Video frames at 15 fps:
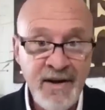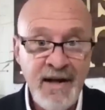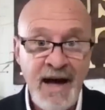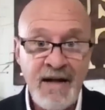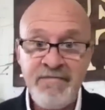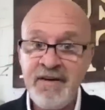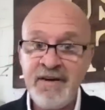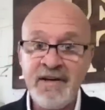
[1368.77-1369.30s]
I
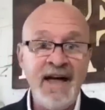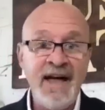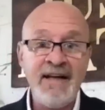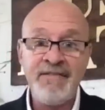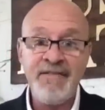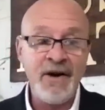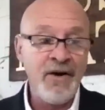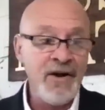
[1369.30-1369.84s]
feel
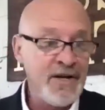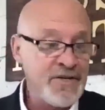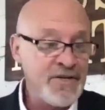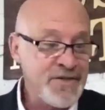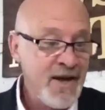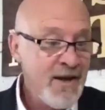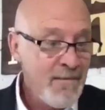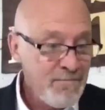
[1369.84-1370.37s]
like there is
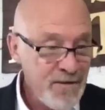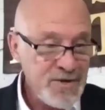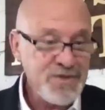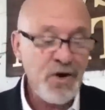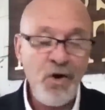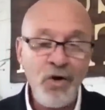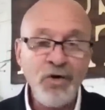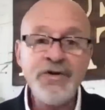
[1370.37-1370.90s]
this
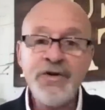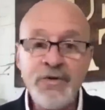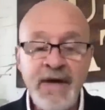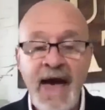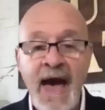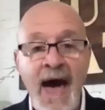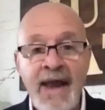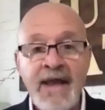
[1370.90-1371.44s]
whole new
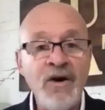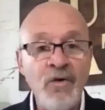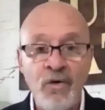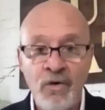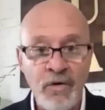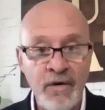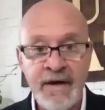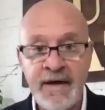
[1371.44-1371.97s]

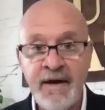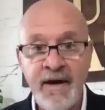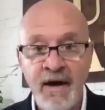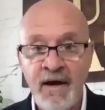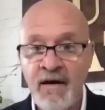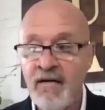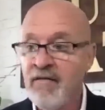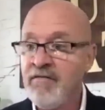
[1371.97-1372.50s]
category
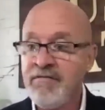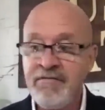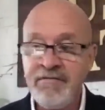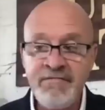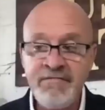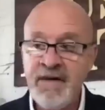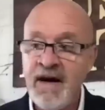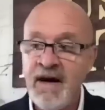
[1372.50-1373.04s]
of
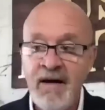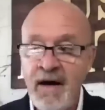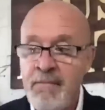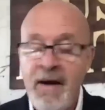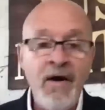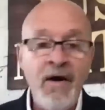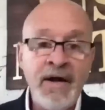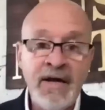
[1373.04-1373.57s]

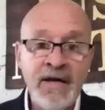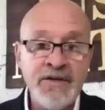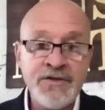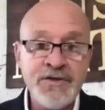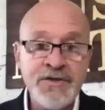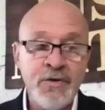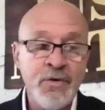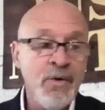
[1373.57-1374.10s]
Americans
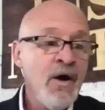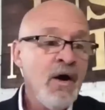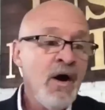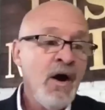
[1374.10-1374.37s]
who